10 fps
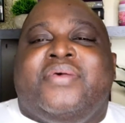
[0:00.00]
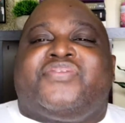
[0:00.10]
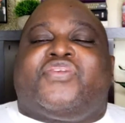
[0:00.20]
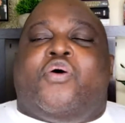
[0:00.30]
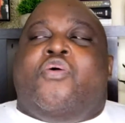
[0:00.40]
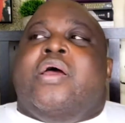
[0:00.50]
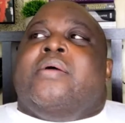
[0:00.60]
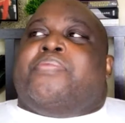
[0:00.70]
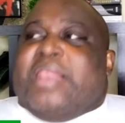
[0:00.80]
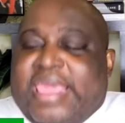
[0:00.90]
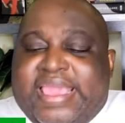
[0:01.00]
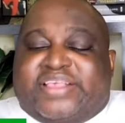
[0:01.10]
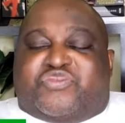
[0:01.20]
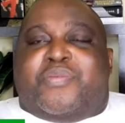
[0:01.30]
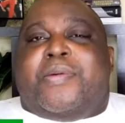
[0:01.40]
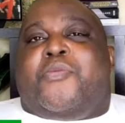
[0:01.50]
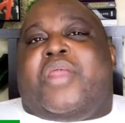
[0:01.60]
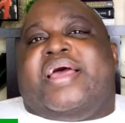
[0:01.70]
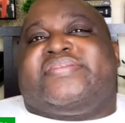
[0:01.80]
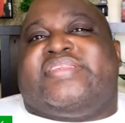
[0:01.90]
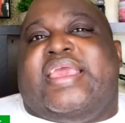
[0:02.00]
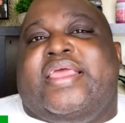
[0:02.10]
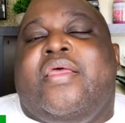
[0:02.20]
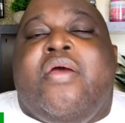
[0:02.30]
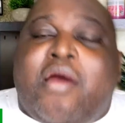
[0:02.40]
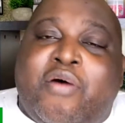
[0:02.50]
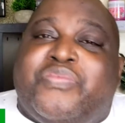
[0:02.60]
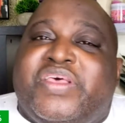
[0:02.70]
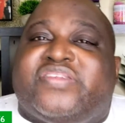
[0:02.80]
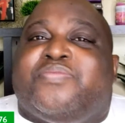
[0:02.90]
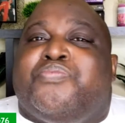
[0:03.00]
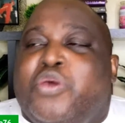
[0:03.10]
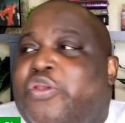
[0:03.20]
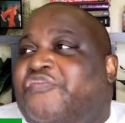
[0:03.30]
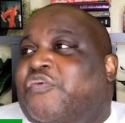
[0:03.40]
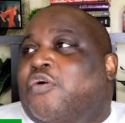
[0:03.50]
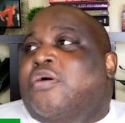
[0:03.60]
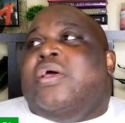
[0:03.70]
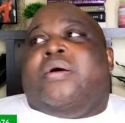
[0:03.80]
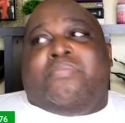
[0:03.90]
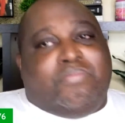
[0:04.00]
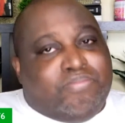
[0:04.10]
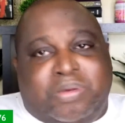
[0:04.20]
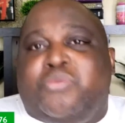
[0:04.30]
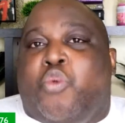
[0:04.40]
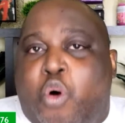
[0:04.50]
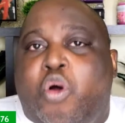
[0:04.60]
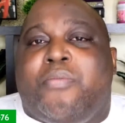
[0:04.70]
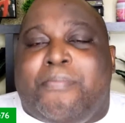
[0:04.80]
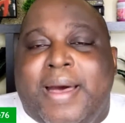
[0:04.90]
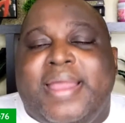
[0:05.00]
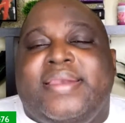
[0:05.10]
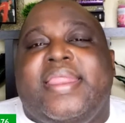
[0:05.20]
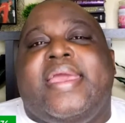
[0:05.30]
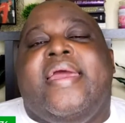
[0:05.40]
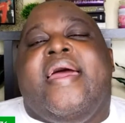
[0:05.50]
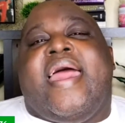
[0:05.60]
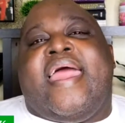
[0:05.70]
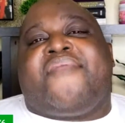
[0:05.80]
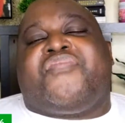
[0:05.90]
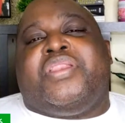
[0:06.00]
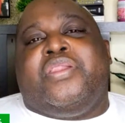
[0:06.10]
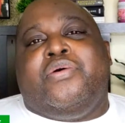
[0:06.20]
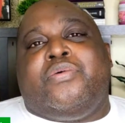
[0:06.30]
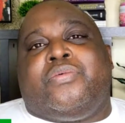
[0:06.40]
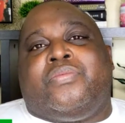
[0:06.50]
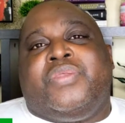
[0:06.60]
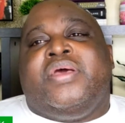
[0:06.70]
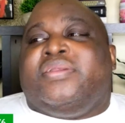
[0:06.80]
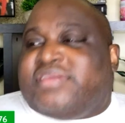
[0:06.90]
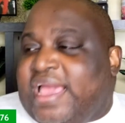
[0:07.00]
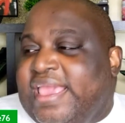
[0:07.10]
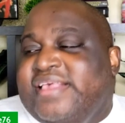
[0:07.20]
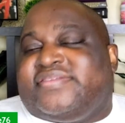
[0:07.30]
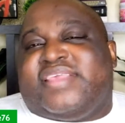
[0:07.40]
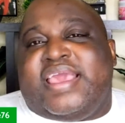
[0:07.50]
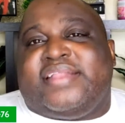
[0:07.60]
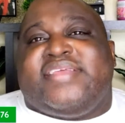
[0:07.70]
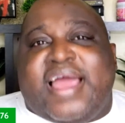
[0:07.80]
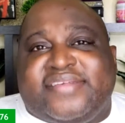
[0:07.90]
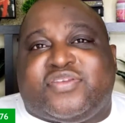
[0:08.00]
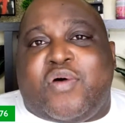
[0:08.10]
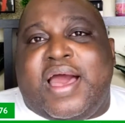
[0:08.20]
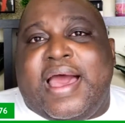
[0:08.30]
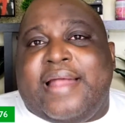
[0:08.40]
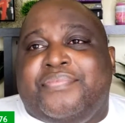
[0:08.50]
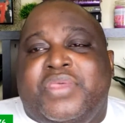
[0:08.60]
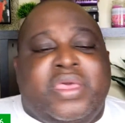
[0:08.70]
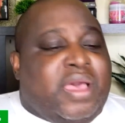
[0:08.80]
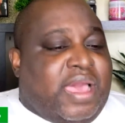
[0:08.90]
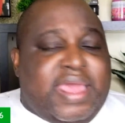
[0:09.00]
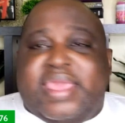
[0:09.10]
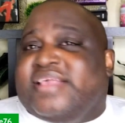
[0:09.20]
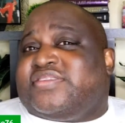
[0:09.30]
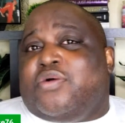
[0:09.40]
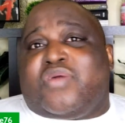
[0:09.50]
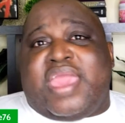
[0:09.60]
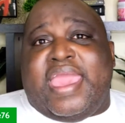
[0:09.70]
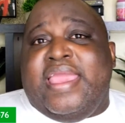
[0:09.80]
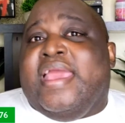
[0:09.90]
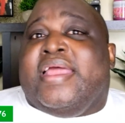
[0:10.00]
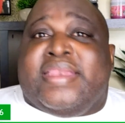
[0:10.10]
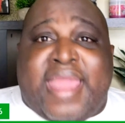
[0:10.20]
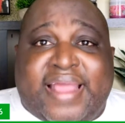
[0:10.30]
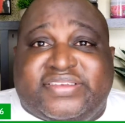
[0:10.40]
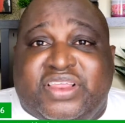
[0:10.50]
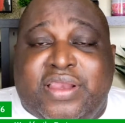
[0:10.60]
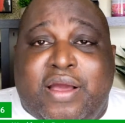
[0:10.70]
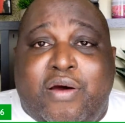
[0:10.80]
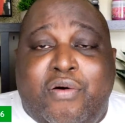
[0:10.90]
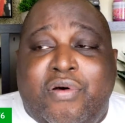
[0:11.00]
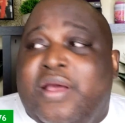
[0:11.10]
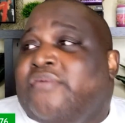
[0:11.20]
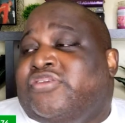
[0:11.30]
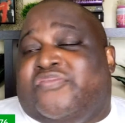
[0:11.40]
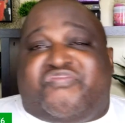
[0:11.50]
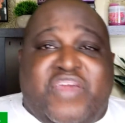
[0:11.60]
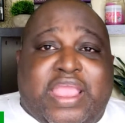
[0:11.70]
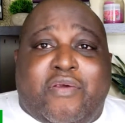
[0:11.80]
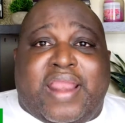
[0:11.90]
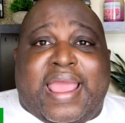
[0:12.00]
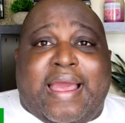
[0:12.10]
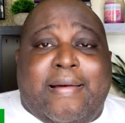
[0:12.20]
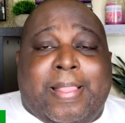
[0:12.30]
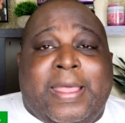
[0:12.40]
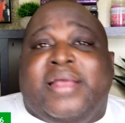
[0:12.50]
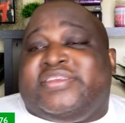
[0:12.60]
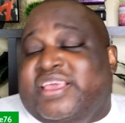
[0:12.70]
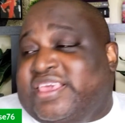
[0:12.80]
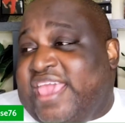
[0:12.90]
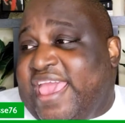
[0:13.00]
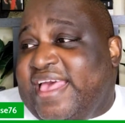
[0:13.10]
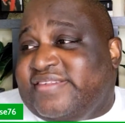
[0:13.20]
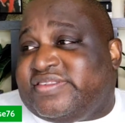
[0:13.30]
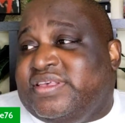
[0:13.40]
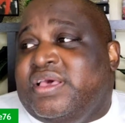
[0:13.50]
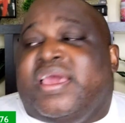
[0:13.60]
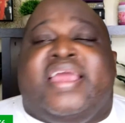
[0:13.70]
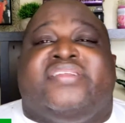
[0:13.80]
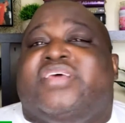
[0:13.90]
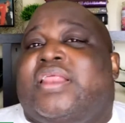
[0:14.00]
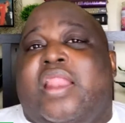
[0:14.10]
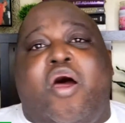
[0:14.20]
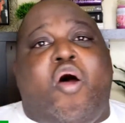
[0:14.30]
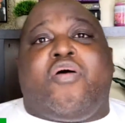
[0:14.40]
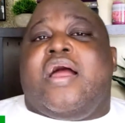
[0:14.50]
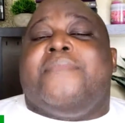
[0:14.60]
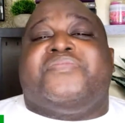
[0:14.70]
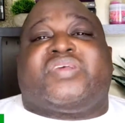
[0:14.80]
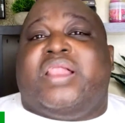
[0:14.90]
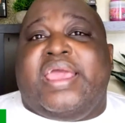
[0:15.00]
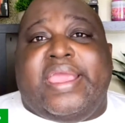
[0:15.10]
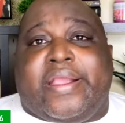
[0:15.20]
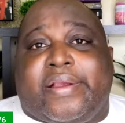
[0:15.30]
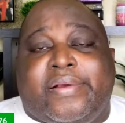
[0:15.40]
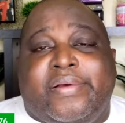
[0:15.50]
So please remember what I said on this beautiful but warm Monday afternoon. Tyesse said, Ty Squad, honey, it's okay not to know, to figure it out, to guess until it all comes clear.